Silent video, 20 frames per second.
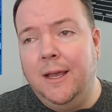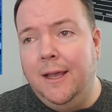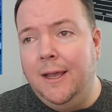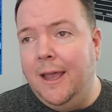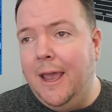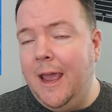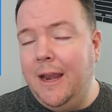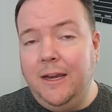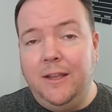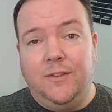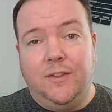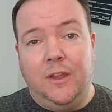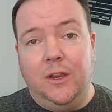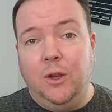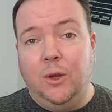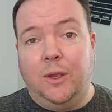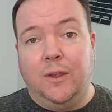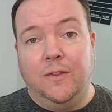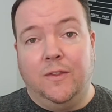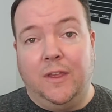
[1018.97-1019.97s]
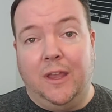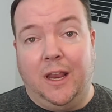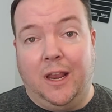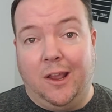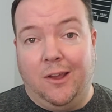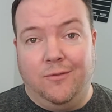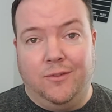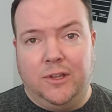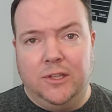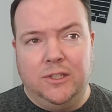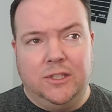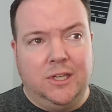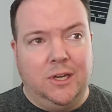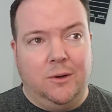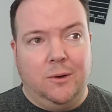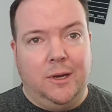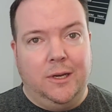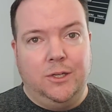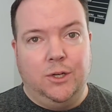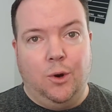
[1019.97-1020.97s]
anything you can think of.
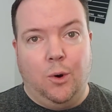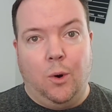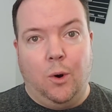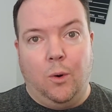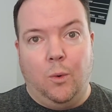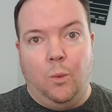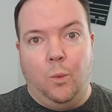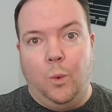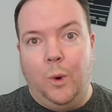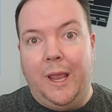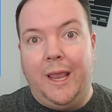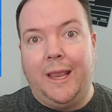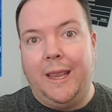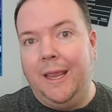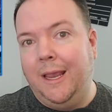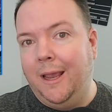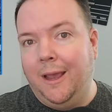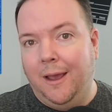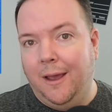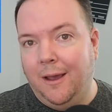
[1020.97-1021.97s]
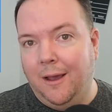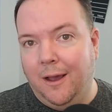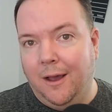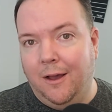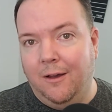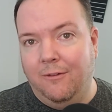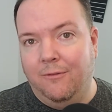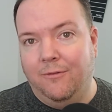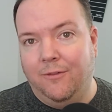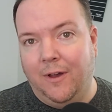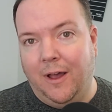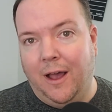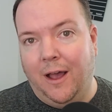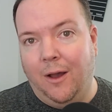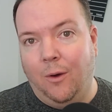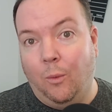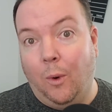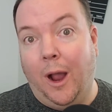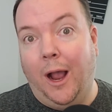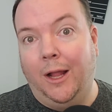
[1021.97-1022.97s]
Consider it your wikia of
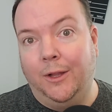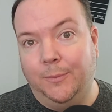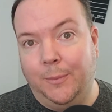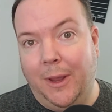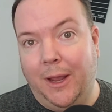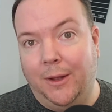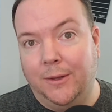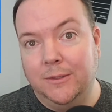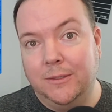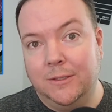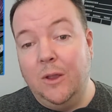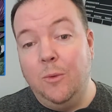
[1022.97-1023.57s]
Wildemount,